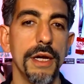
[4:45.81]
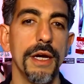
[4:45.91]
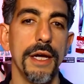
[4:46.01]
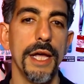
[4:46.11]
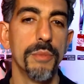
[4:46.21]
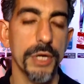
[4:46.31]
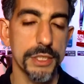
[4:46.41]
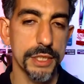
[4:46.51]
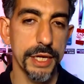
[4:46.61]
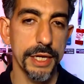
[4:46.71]
enterprise
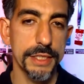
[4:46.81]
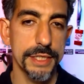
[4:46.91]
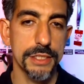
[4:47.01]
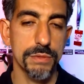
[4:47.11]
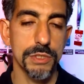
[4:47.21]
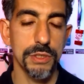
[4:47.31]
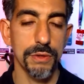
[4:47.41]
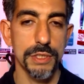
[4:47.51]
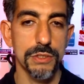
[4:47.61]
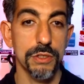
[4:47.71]
client has asked them to do
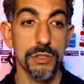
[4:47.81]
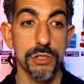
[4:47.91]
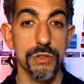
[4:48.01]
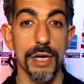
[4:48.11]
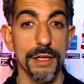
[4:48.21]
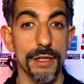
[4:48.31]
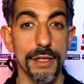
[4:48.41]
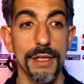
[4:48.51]
it. And so they're just trying to